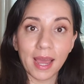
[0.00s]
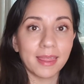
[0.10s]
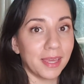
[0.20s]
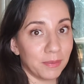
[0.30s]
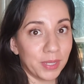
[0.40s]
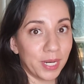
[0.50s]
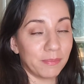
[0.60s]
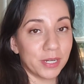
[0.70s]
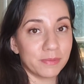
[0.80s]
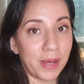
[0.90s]
I think I'm getting
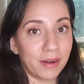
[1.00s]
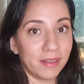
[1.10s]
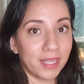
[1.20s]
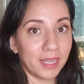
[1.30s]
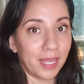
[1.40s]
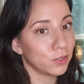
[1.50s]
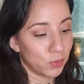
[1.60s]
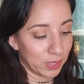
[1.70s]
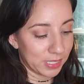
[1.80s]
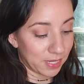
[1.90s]
much better than like
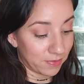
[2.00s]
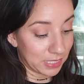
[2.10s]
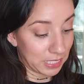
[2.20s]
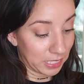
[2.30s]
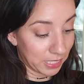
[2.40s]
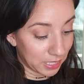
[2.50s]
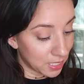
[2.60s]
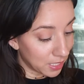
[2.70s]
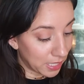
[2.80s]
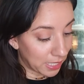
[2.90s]

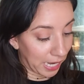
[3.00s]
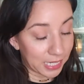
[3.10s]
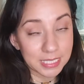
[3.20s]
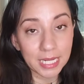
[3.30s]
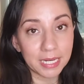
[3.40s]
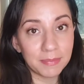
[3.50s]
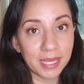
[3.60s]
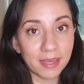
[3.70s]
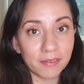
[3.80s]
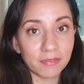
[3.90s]
2017, 18
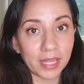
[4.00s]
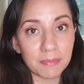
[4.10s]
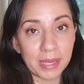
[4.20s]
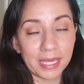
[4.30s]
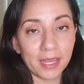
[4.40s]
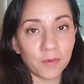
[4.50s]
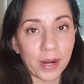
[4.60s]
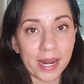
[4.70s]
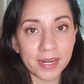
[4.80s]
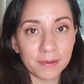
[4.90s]
me of like making
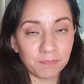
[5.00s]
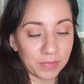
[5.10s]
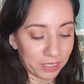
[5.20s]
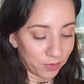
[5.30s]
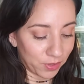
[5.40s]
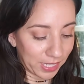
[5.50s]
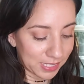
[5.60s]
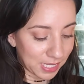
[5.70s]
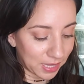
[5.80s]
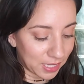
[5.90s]
random little things like